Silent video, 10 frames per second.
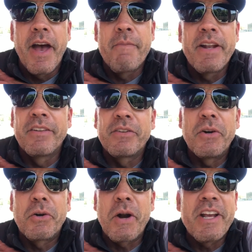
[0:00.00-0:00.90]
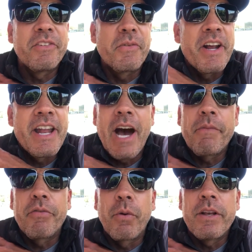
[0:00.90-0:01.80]
I mean, it's so crazy right now.
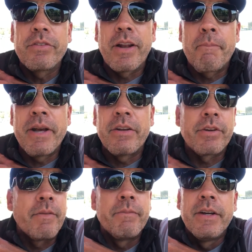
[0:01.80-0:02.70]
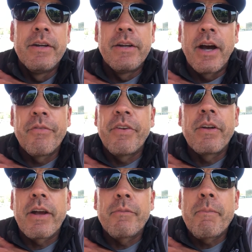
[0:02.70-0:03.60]
Before he's going to pitch, I'm, I feel
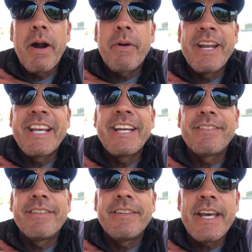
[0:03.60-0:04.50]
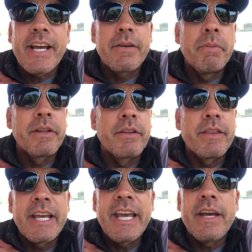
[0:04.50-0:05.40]
like I'm about ready to get sick. But the
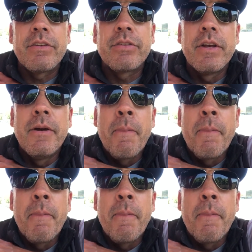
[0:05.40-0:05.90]
thing is,